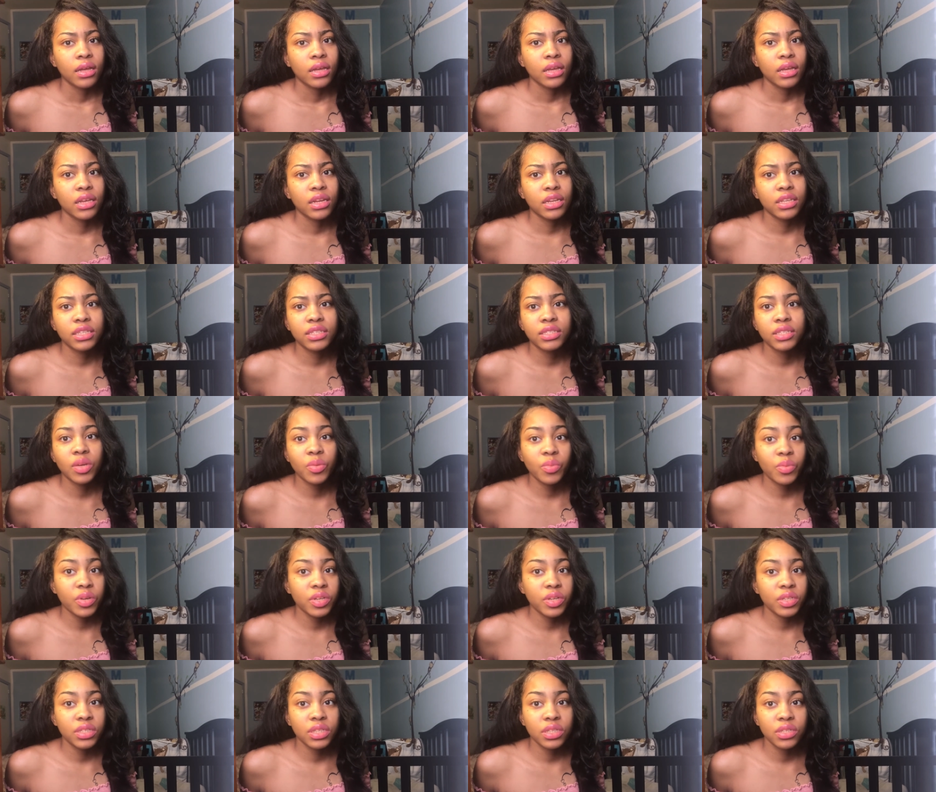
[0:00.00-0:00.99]
in a
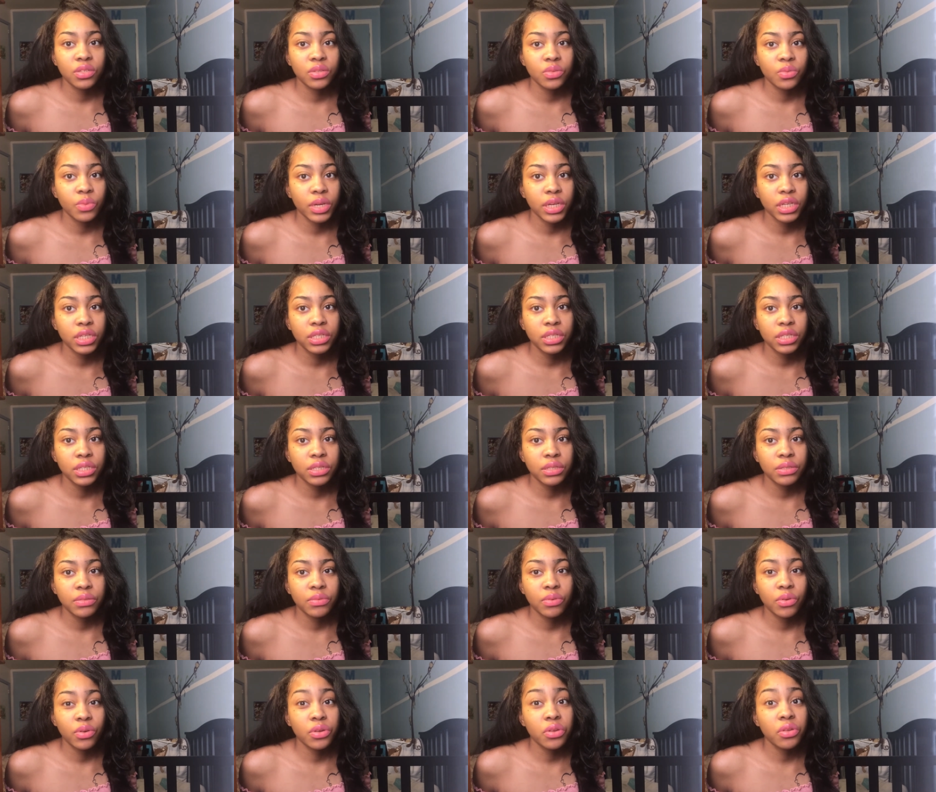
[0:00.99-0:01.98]
similar
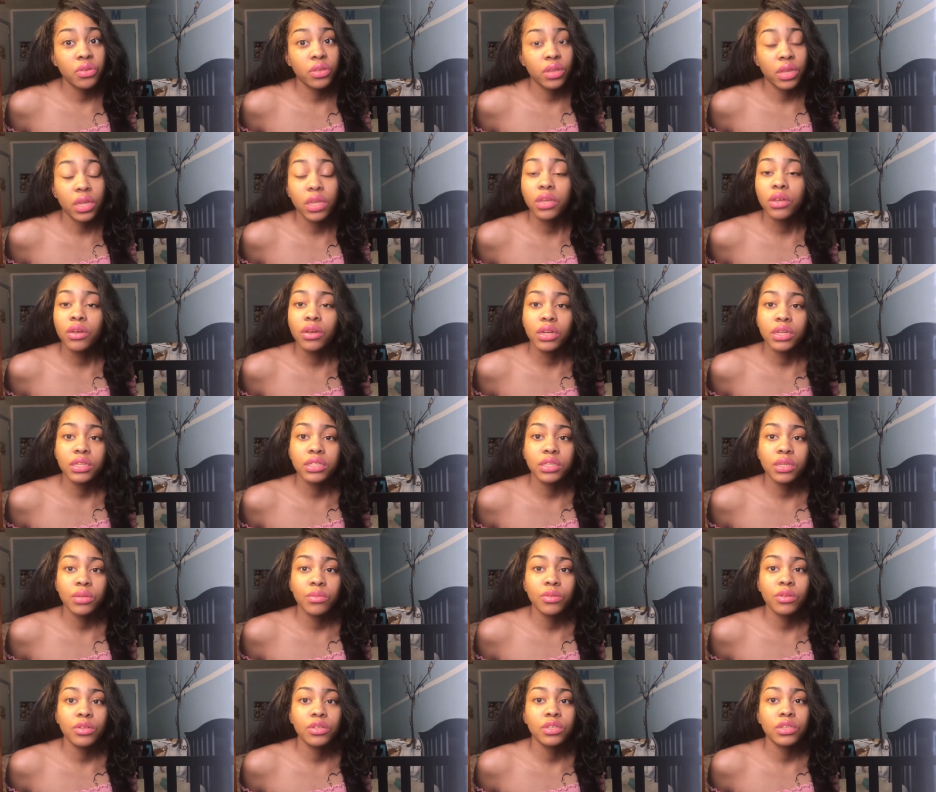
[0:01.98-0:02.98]
situation, or you think you're in a
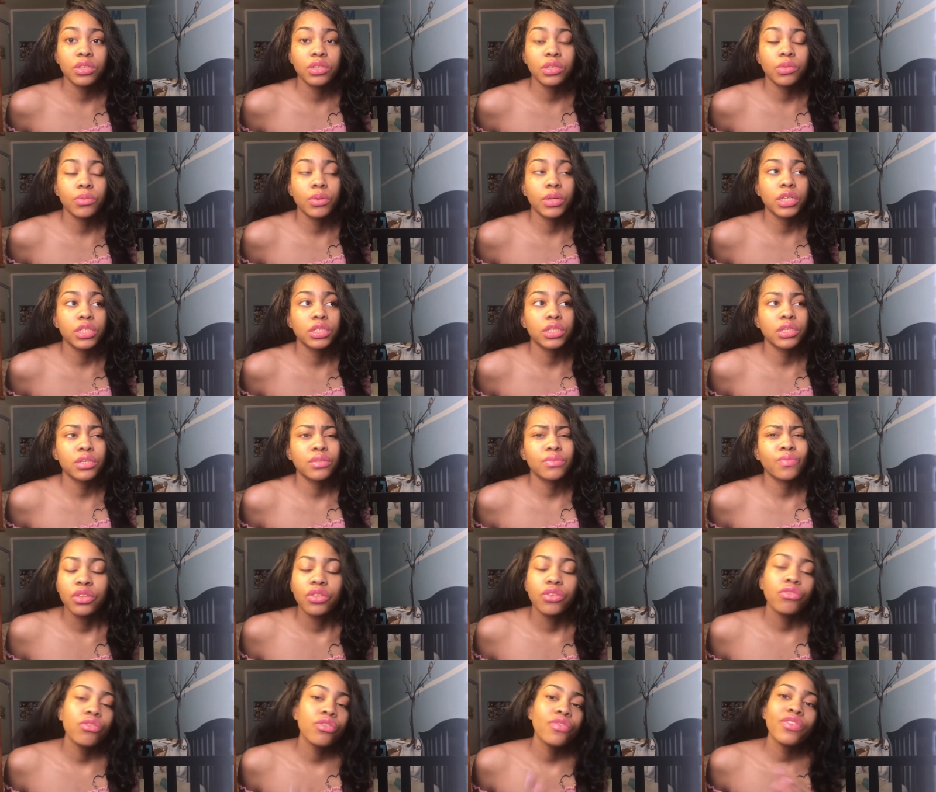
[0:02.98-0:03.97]
similar situation, the
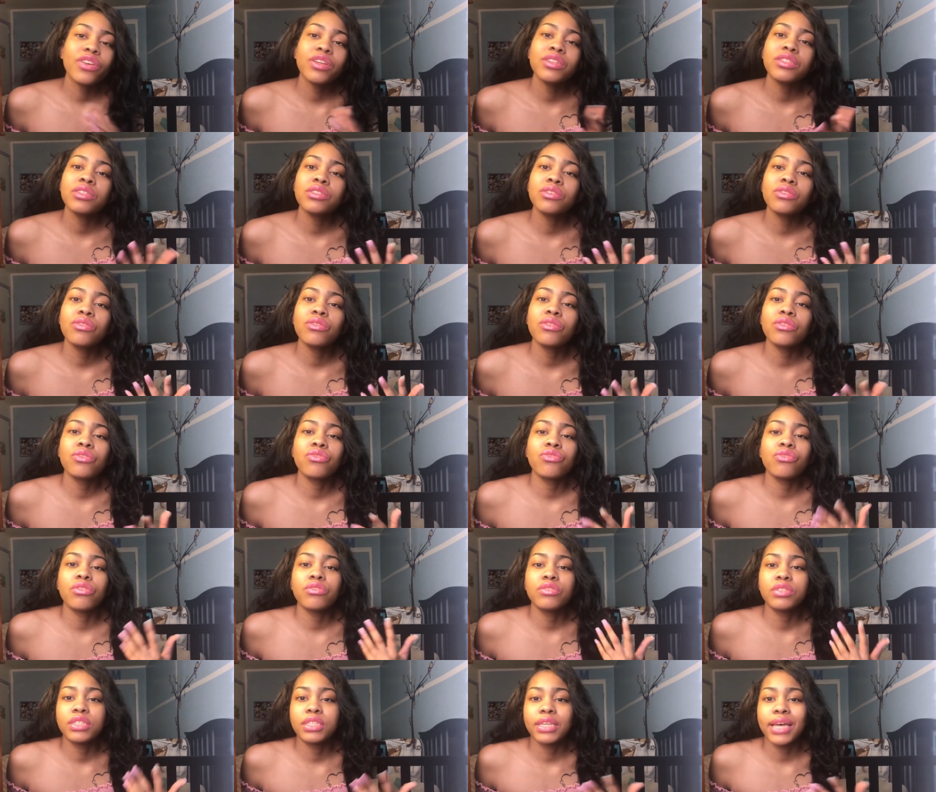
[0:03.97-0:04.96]
universe is going to
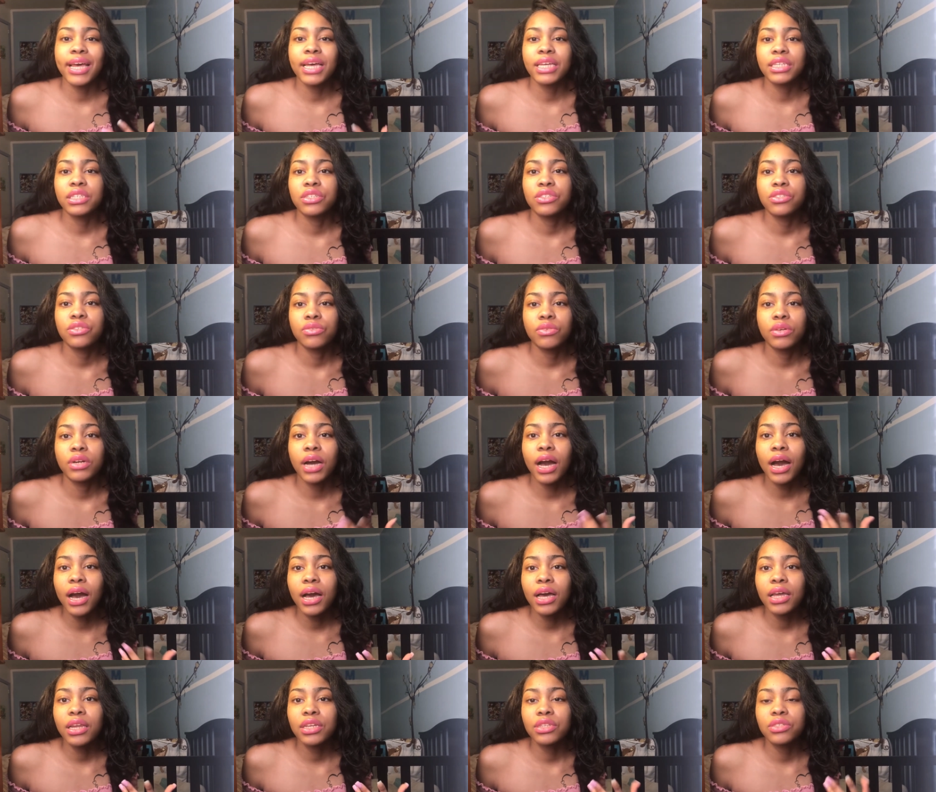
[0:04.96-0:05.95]
throw signs at you.
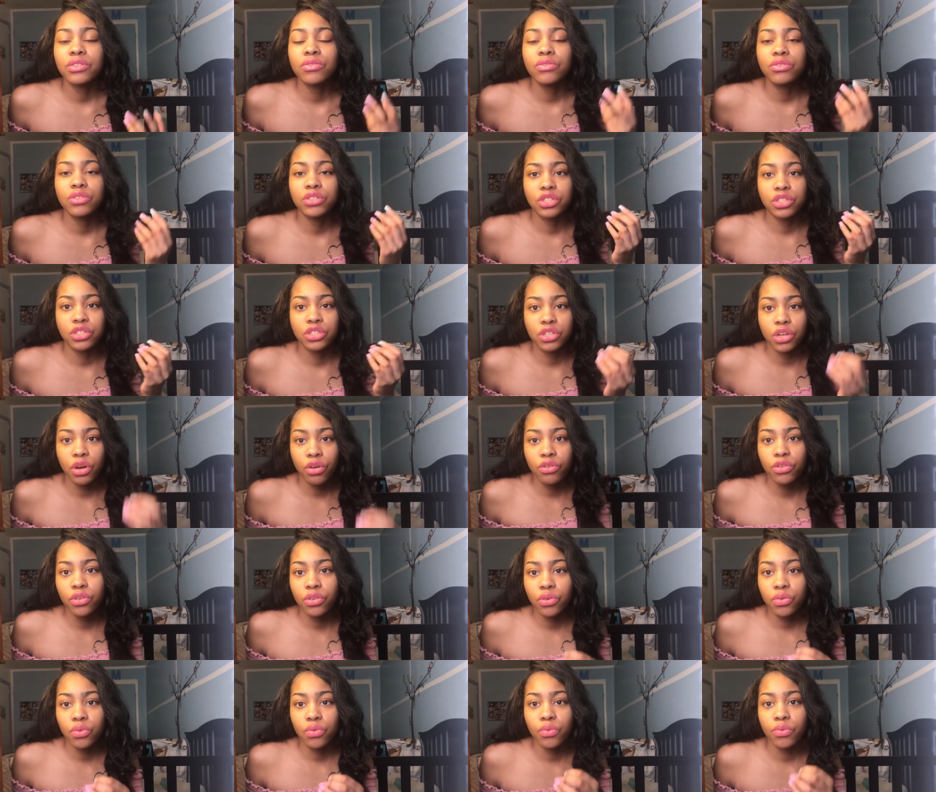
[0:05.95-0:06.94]
God is going to show
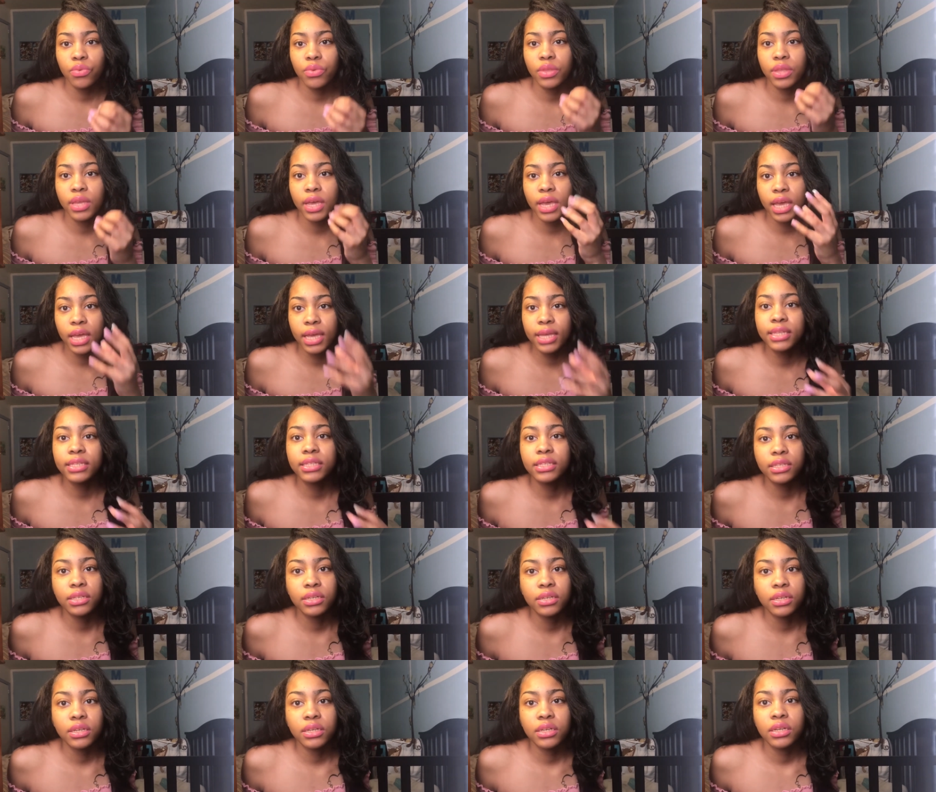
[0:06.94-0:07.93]
you the
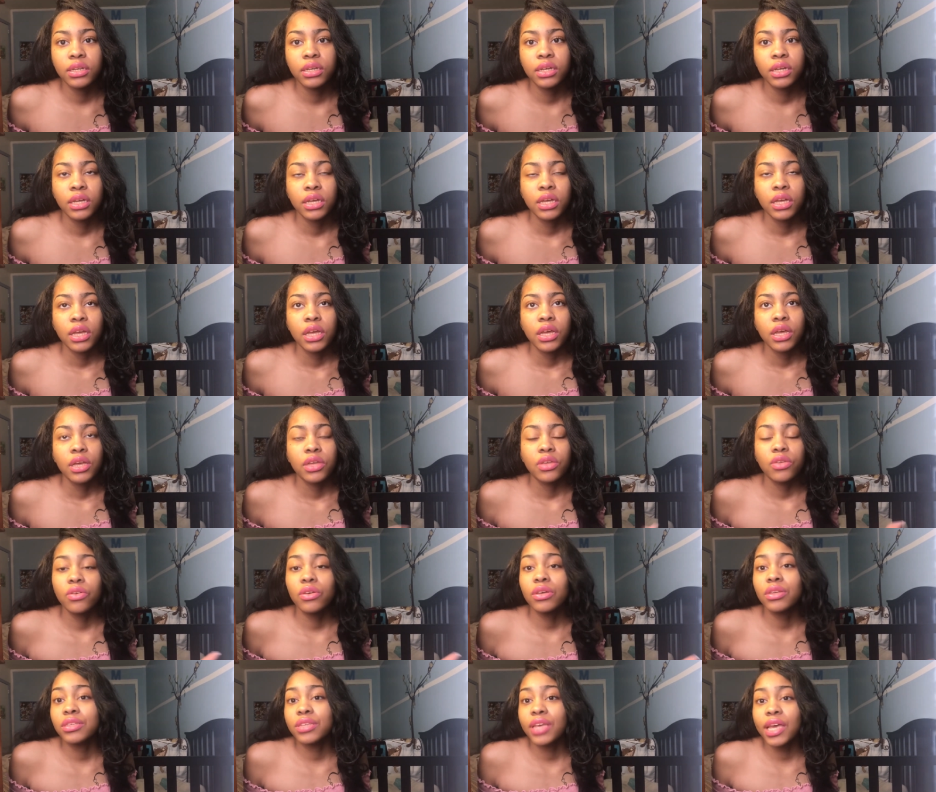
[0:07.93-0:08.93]
answer.
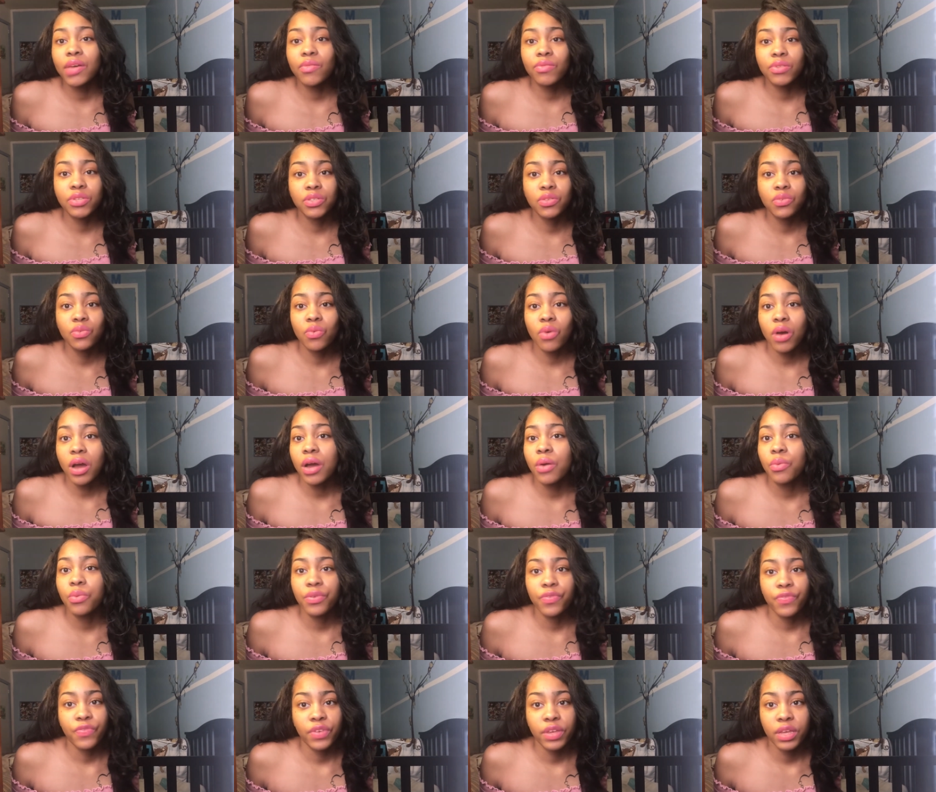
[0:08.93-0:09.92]
You can take what you want
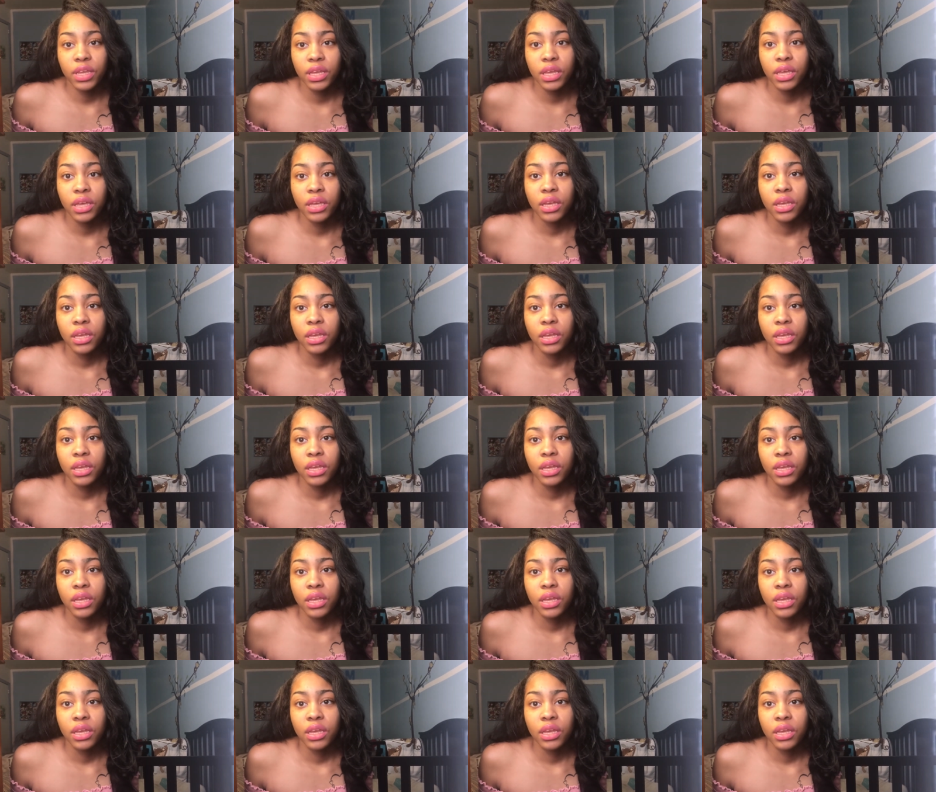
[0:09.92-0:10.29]
with it.